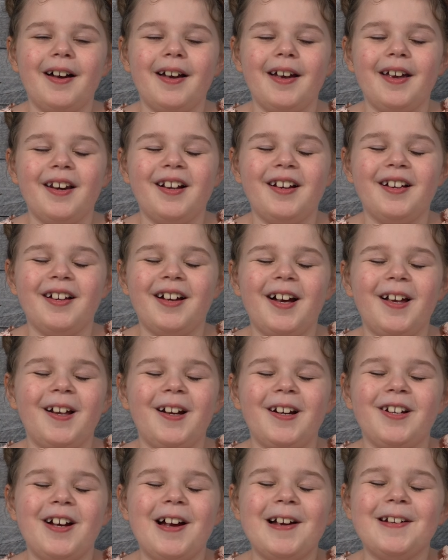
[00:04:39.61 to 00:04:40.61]
and I,
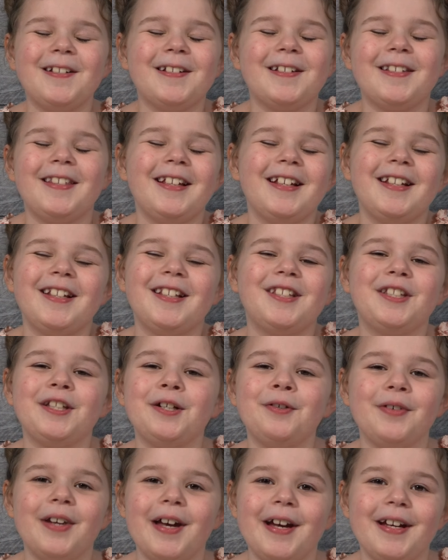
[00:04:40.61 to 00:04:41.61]
I, I just think it's
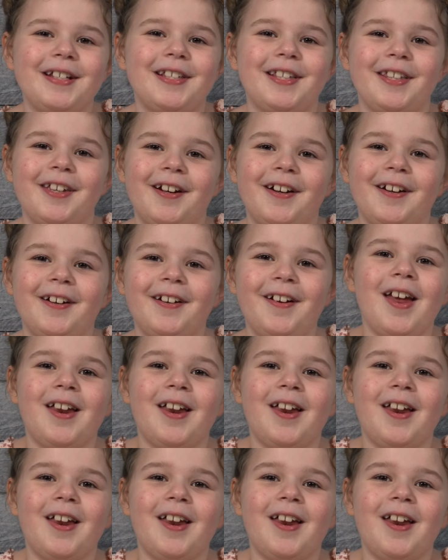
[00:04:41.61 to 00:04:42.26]
so nice there.